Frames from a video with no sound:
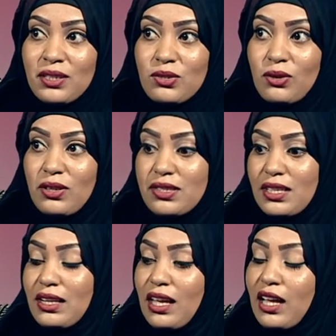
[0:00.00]
So you
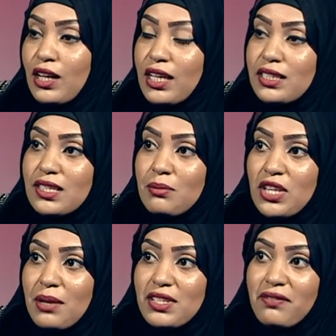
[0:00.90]
see, like, our kids
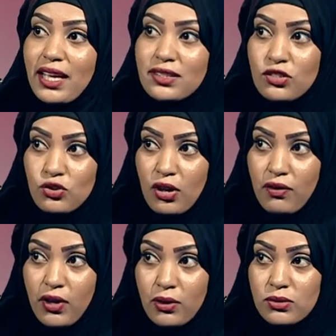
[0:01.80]
sometimes have access to our
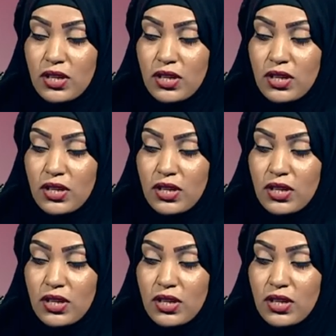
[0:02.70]
phones.